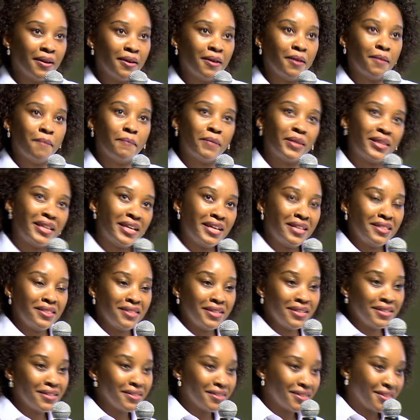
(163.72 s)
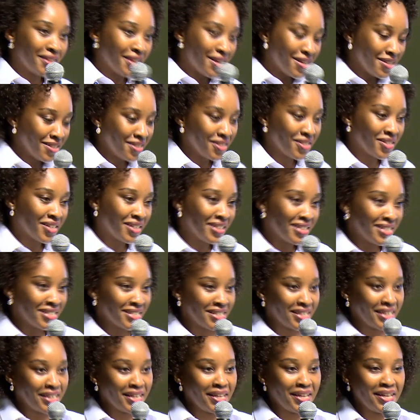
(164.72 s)
But then the last
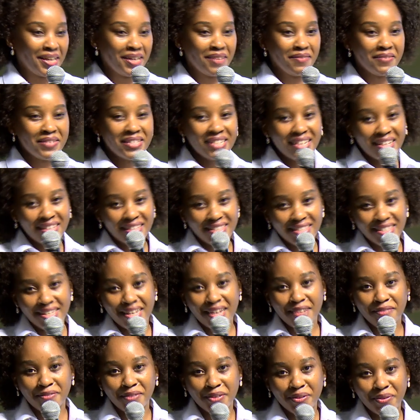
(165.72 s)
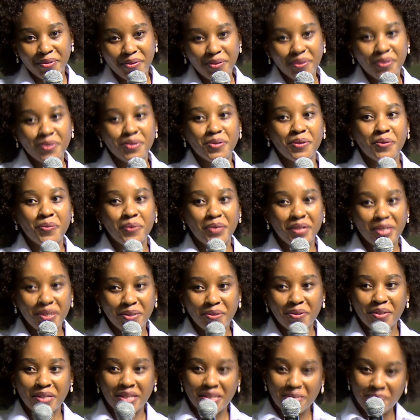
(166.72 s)
challenge that I have, it's the afternoon, so we
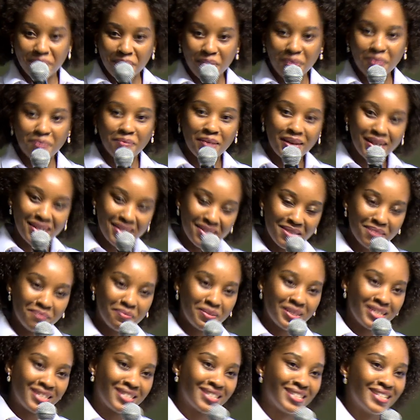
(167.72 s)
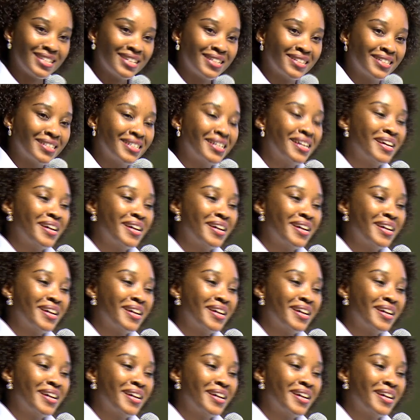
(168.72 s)
need to keep our minds busy.